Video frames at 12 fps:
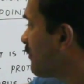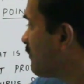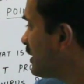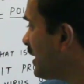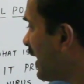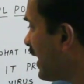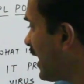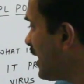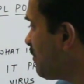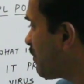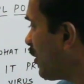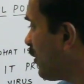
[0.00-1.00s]
with the
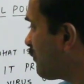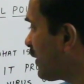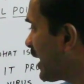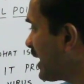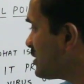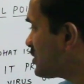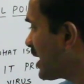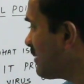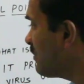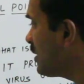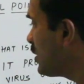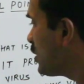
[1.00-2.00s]
help of an
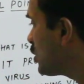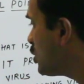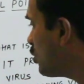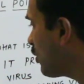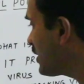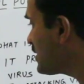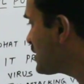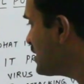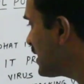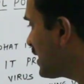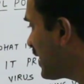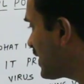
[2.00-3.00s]
enzyme known as
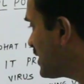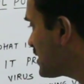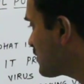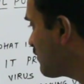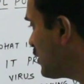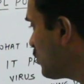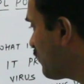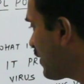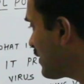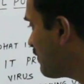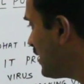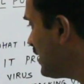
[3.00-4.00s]
DNA ligase. We know
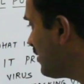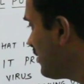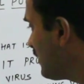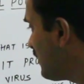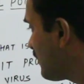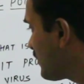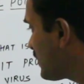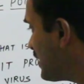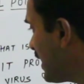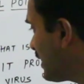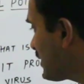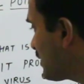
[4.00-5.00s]
very well
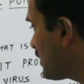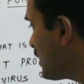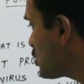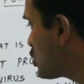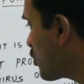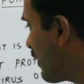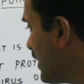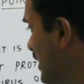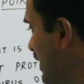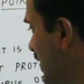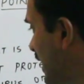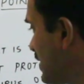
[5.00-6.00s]
that the
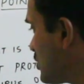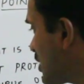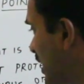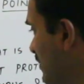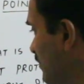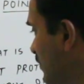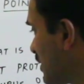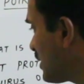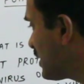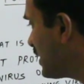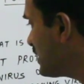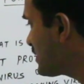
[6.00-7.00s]
joining enzyme
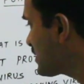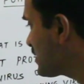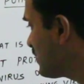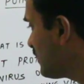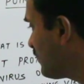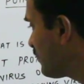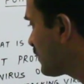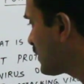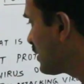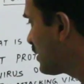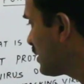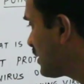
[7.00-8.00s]
is
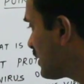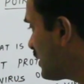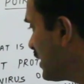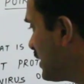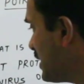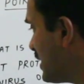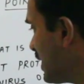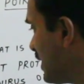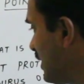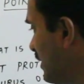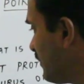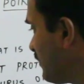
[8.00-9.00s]
the
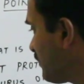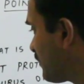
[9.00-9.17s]
DNA